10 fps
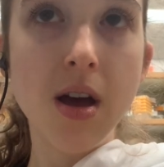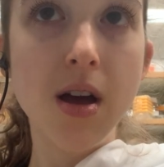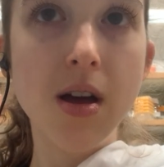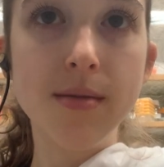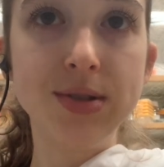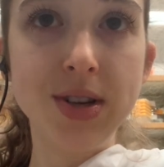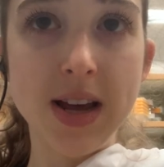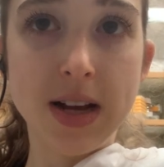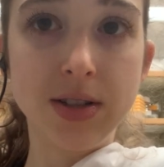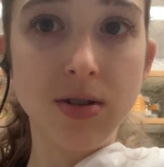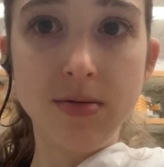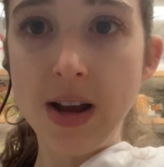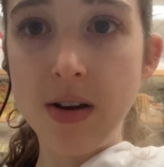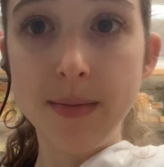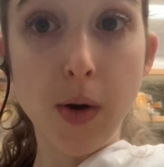Um, so yeah, so
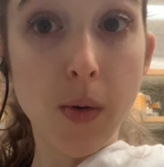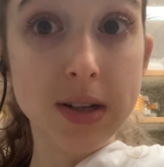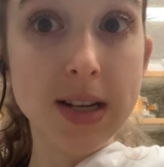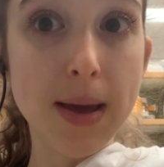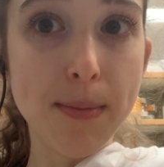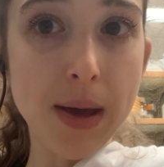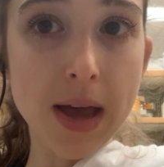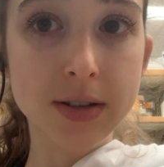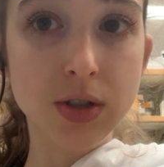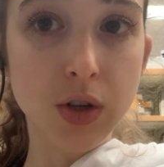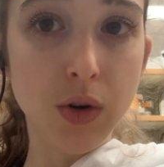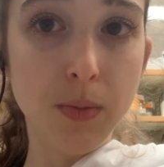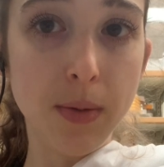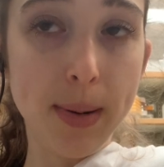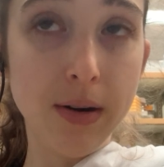now I'm going to get back to
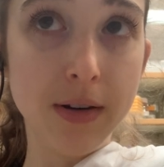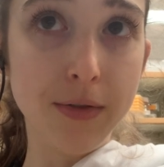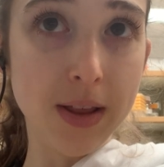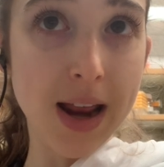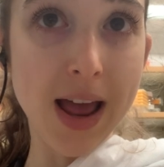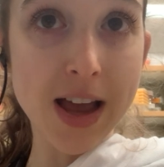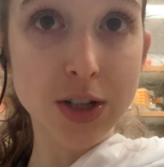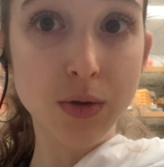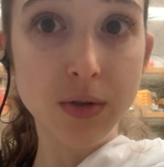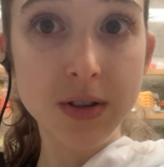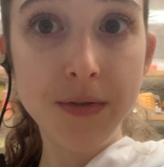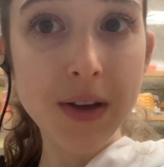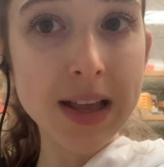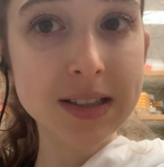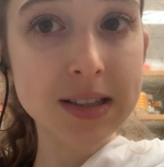preparing for that actual
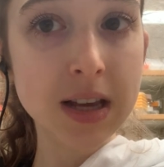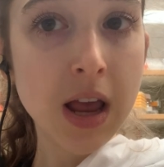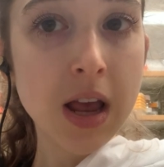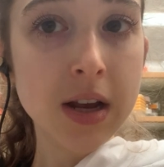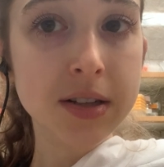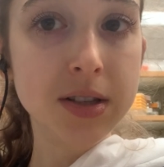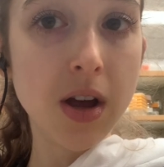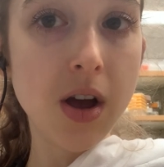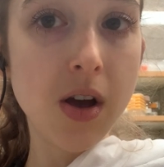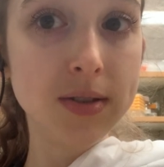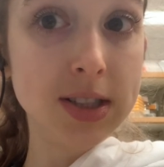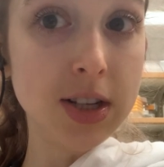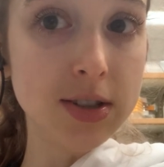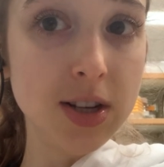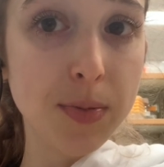defense. So
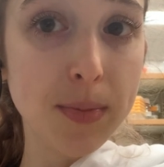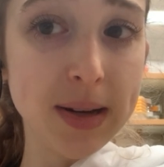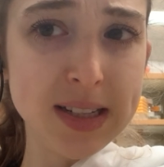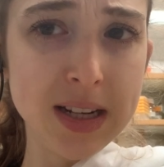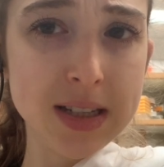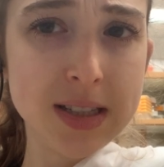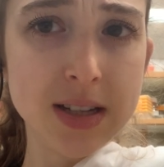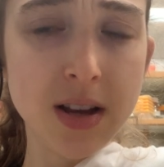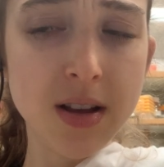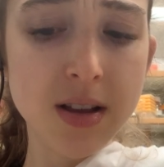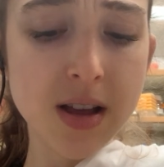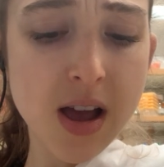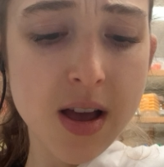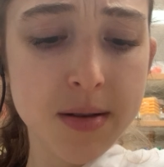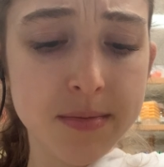still super busy, still
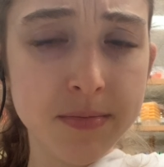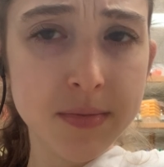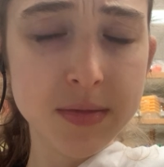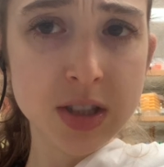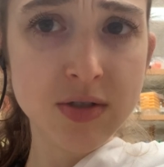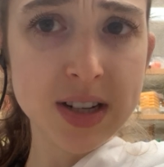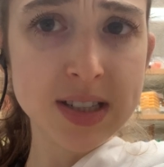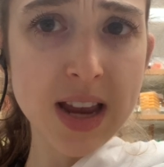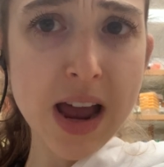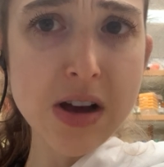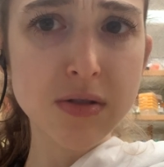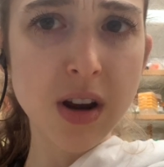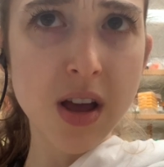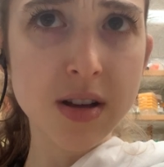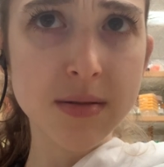um, stressed
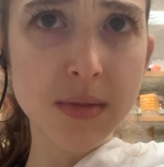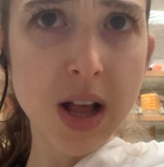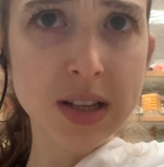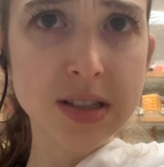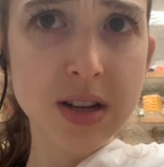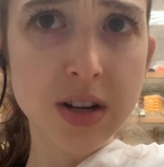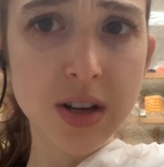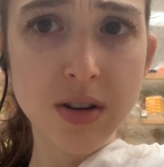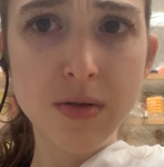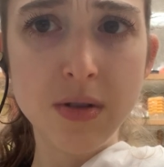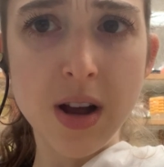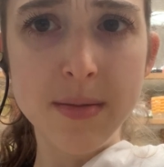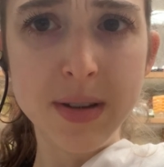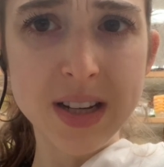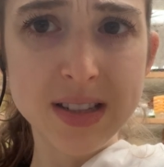out, um, lots to do
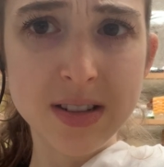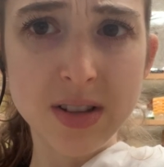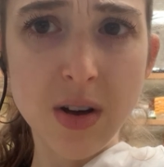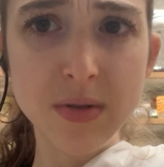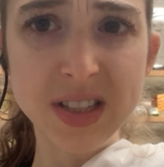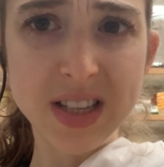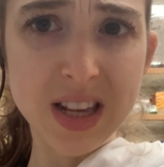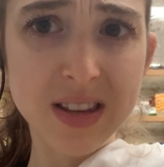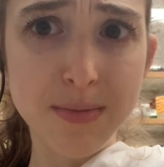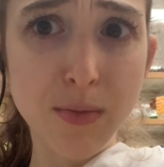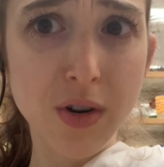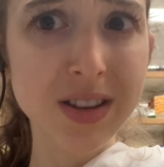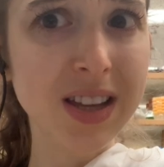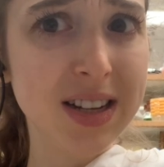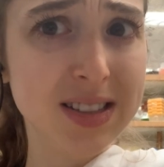um, because there's always like
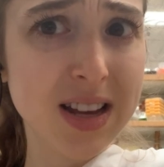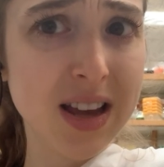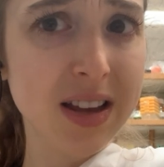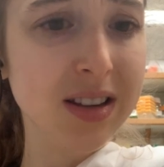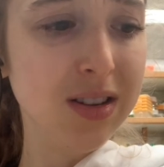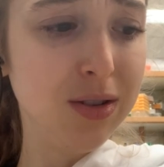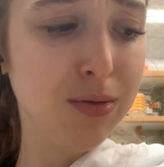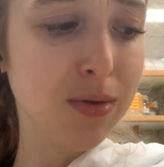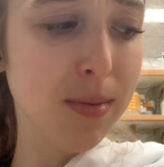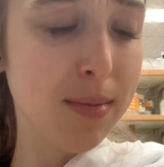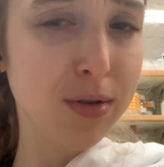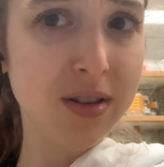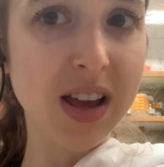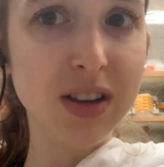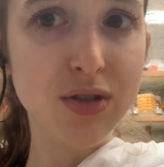more things that you
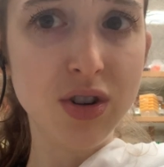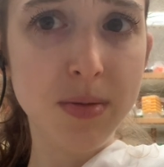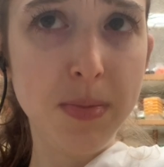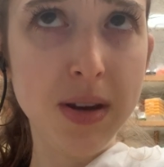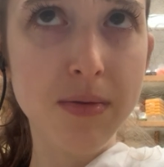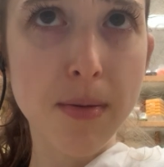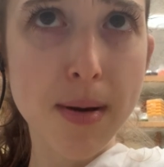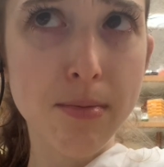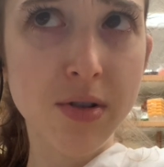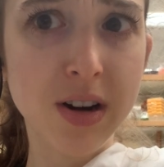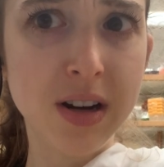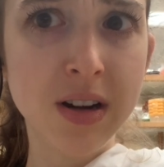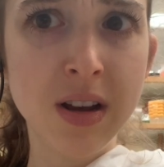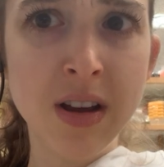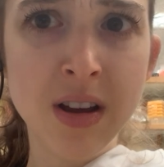remember that you should be remembering